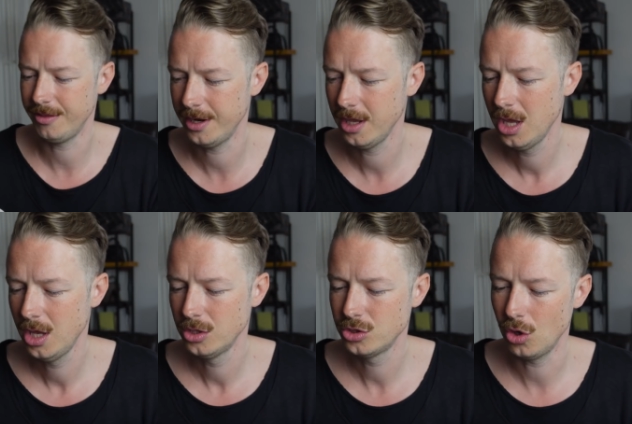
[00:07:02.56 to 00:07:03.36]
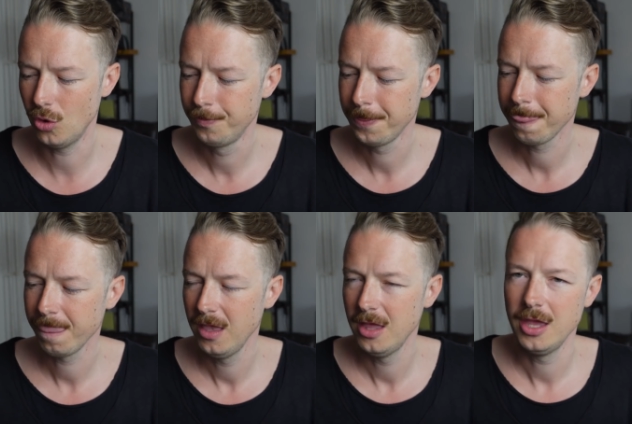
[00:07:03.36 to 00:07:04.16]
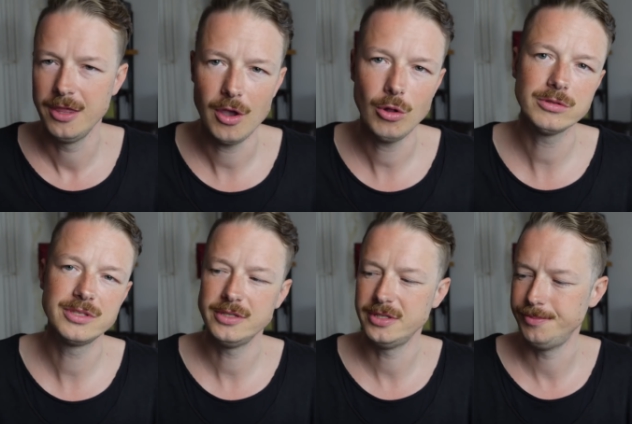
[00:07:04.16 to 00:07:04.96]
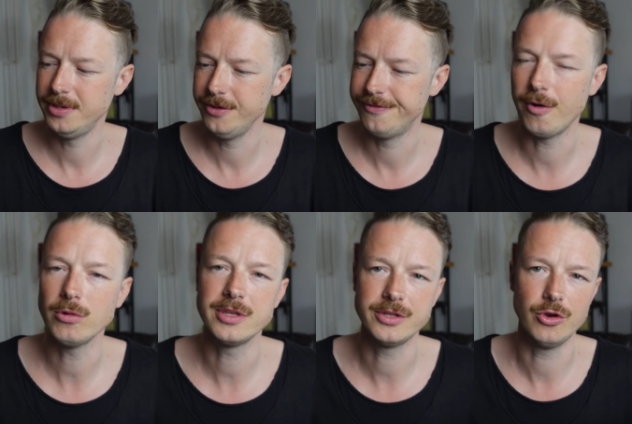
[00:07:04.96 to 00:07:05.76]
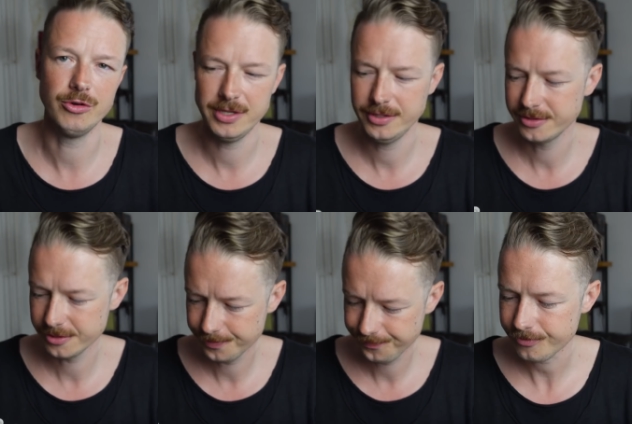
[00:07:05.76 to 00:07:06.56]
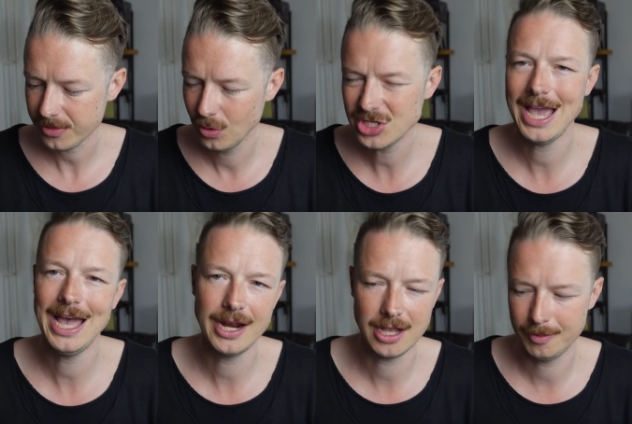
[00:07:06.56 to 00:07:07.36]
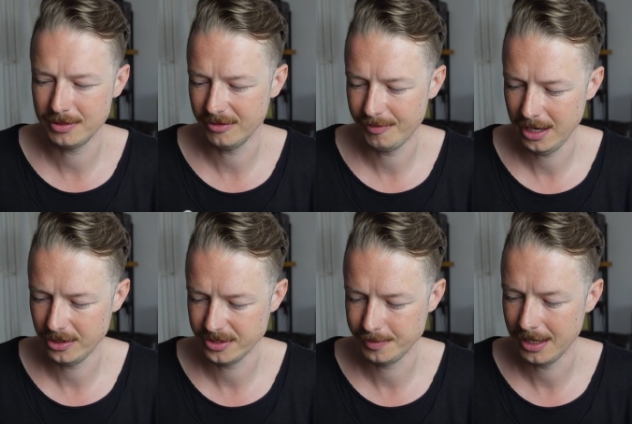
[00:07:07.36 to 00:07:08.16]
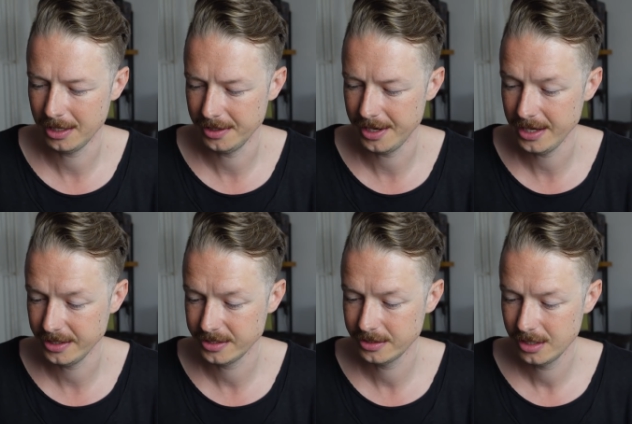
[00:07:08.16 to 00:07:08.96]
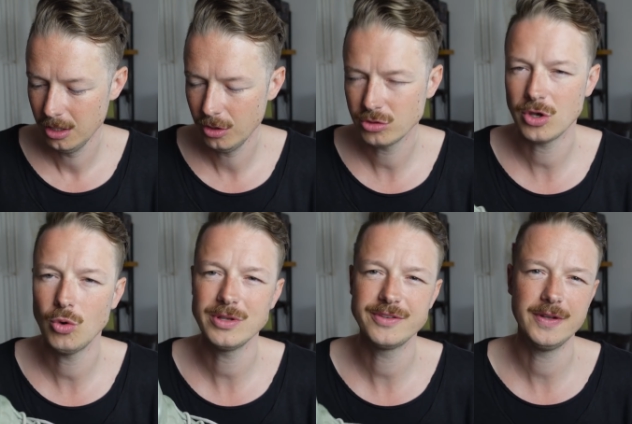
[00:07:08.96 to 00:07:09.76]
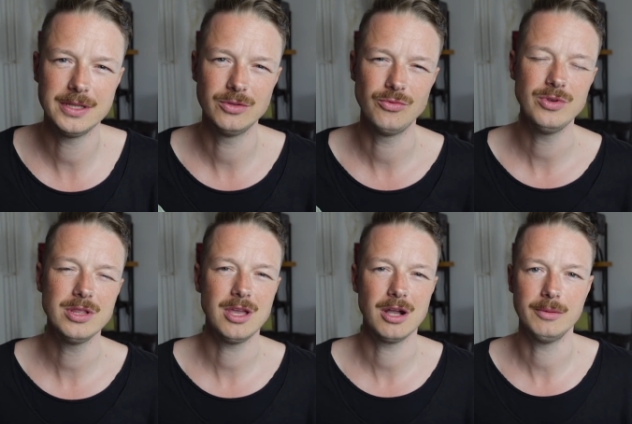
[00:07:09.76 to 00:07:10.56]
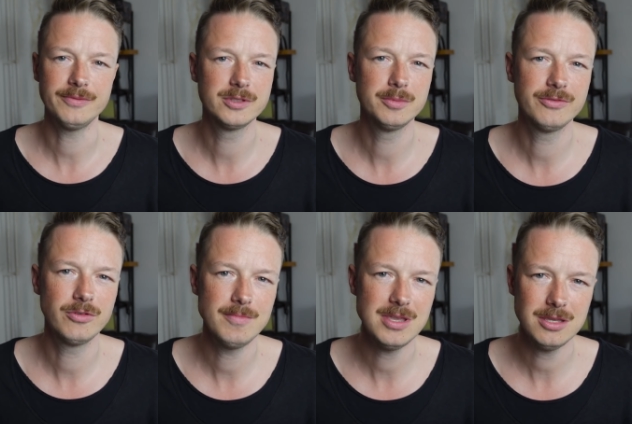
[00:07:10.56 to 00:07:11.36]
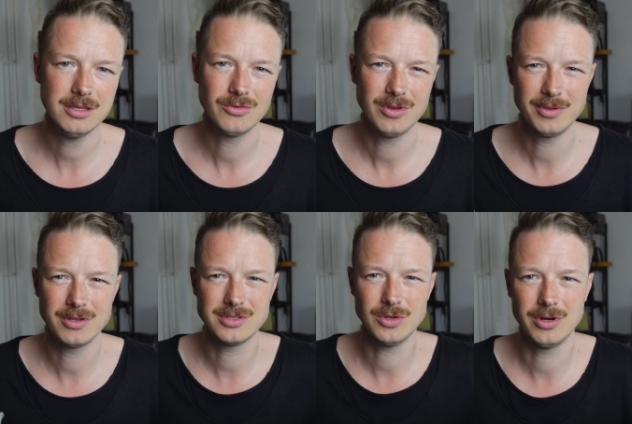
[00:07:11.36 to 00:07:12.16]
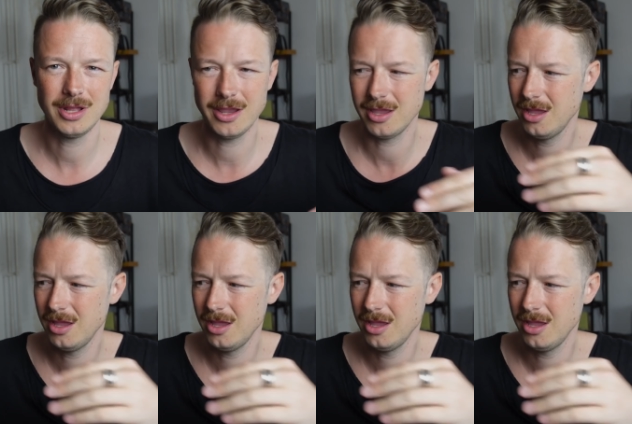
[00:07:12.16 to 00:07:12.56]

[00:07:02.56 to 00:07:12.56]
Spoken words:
that. So the old CCP folded derbies, which I had a couple of pairs back in the days, those always felt really uncomfortable for me, right? Because they were like,